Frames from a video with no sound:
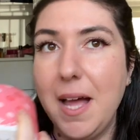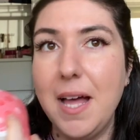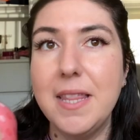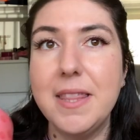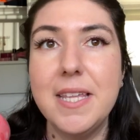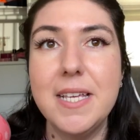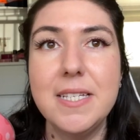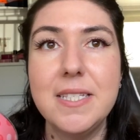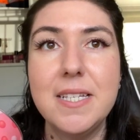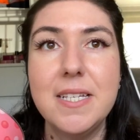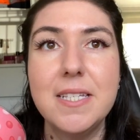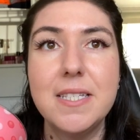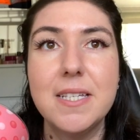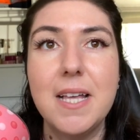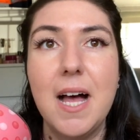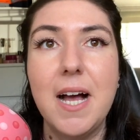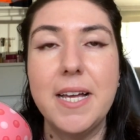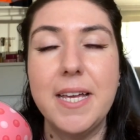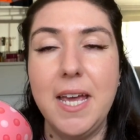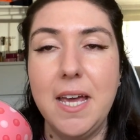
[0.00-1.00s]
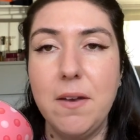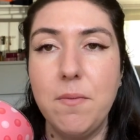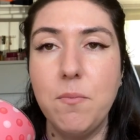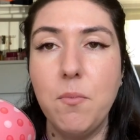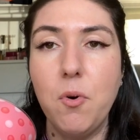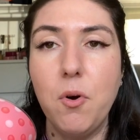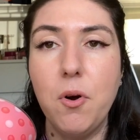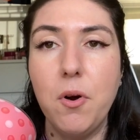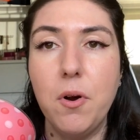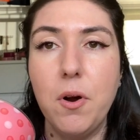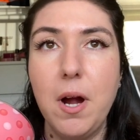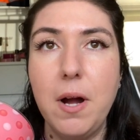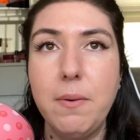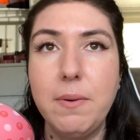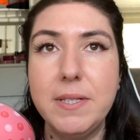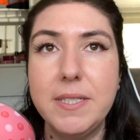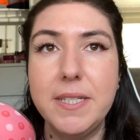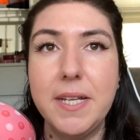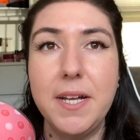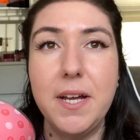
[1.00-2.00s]
This is, again, more, I
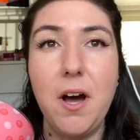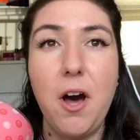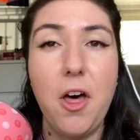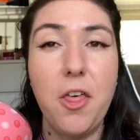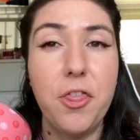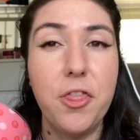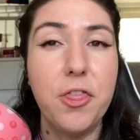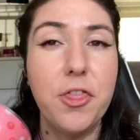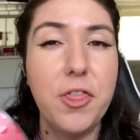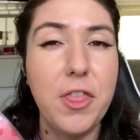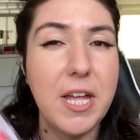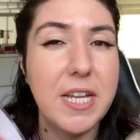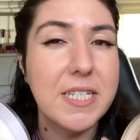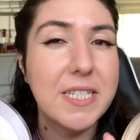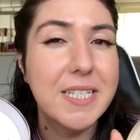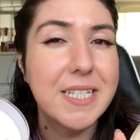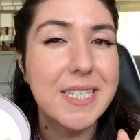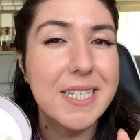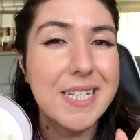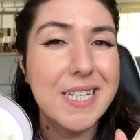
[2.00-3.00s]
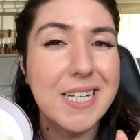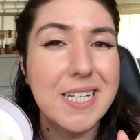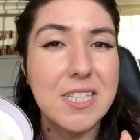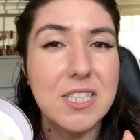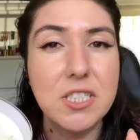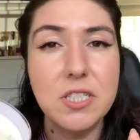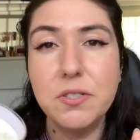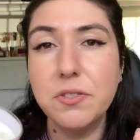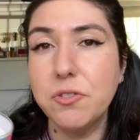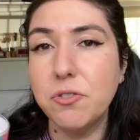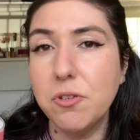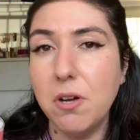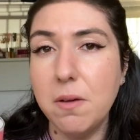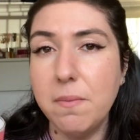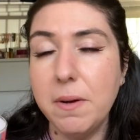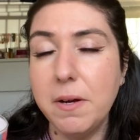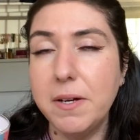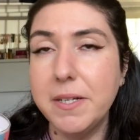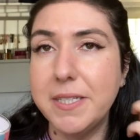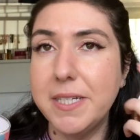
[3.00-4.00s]
would say, authentic to
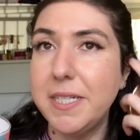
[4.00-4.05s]
strawberries.